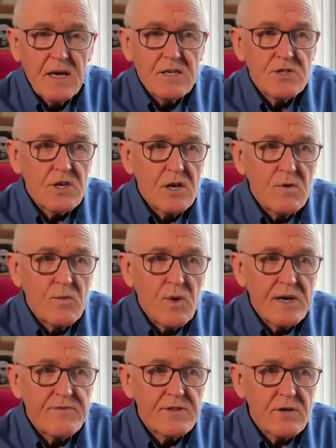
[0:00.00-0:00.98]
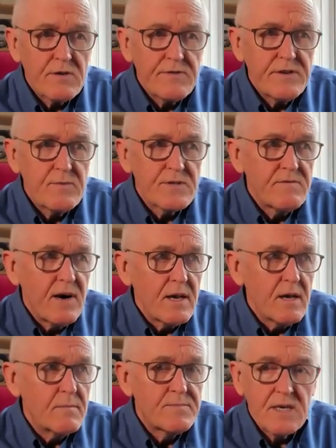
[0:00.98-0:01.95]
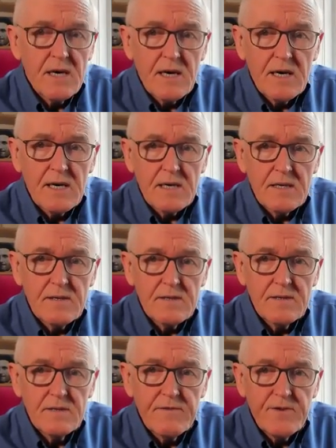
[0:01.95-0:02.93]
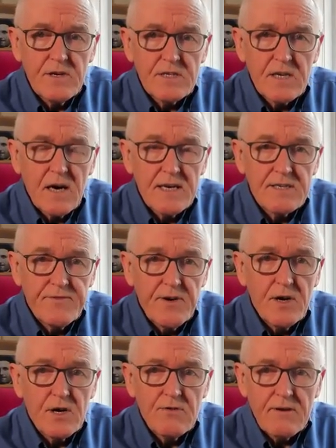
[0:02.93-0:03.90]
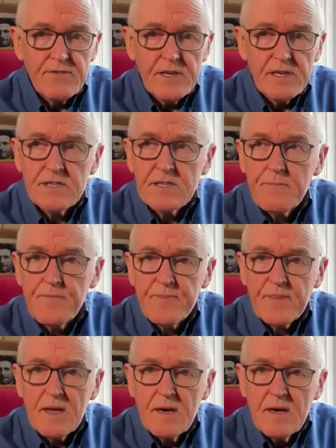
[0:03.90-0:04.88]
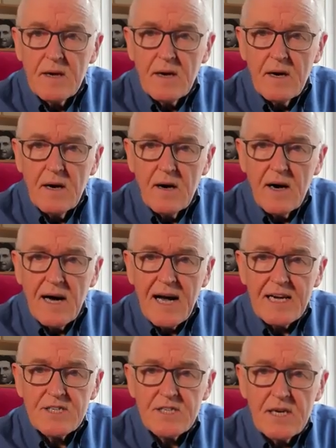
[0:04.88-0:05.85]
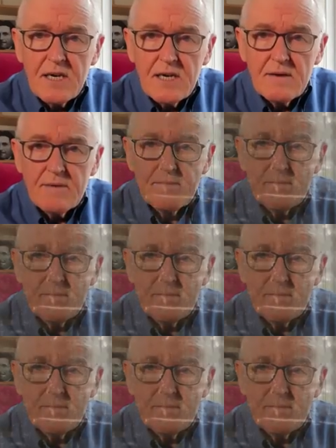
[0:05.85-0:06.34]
So when photography was developed, the first guy to photograph this as a